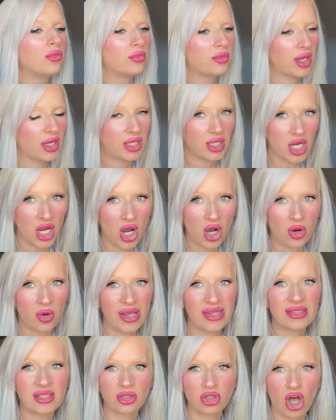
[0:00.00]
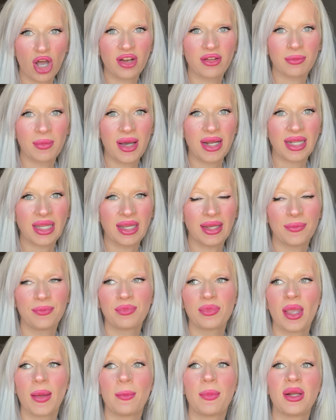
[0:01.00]
It's a lot of money.
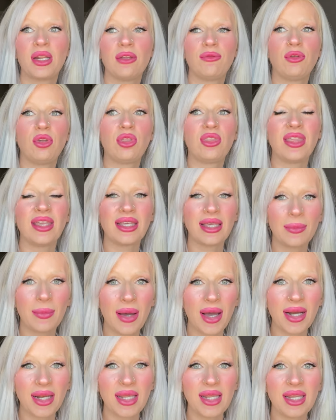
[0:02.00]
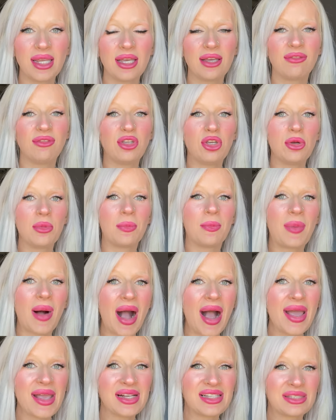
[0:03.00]
But if you think about it, if you
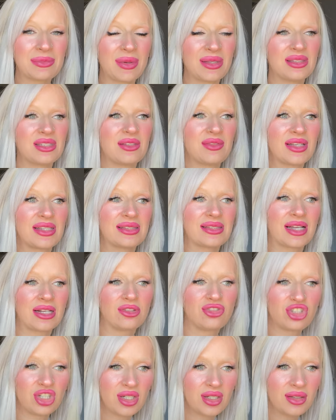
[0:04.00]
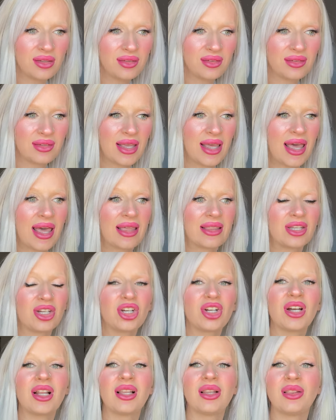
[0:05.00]
buy expensive extensions, they're
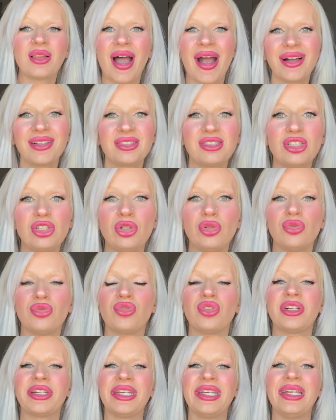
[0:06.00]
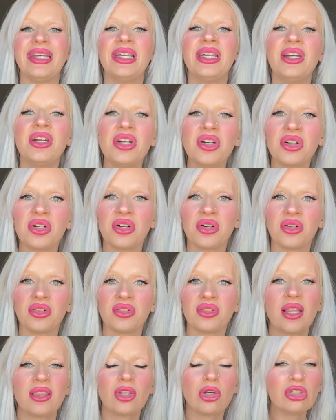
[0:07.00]
gonna last you for
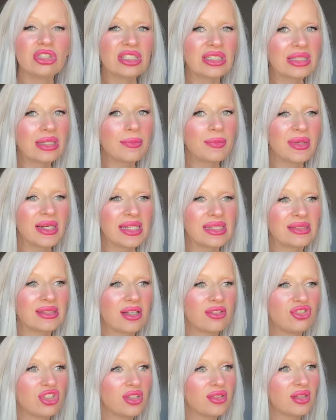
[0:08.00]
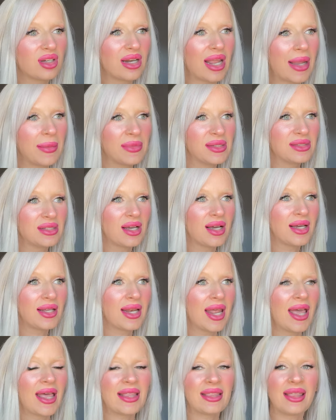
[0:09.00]
years. Those clip-in extensions on
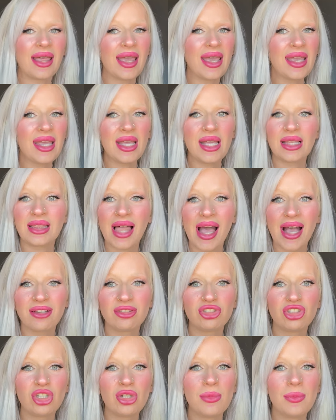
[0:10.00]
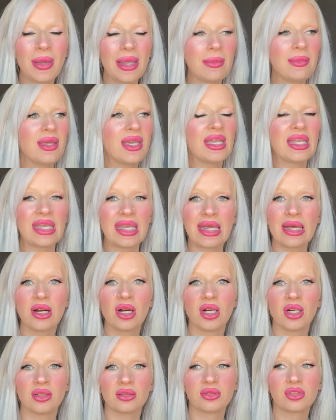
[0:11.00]
Amazon, they last you maybe a
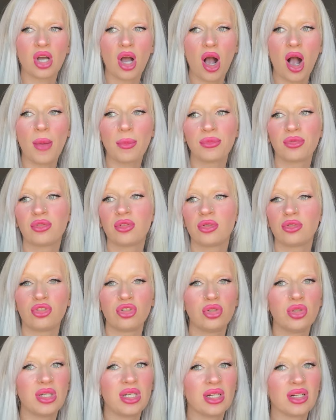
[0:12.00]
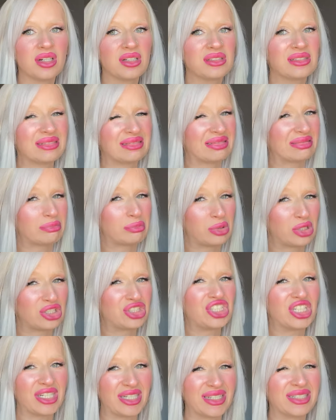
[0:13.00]
year. Tops, 2 years,
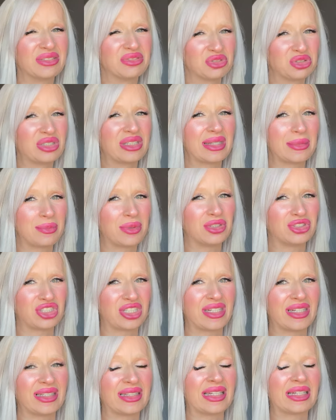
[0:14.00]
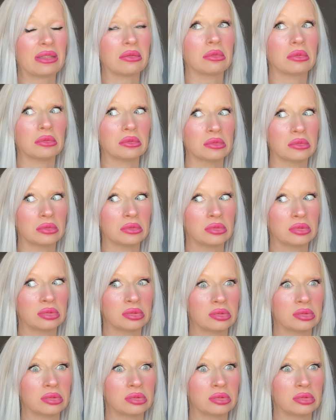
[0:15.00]
pushing it, really pushing it, like, ugh.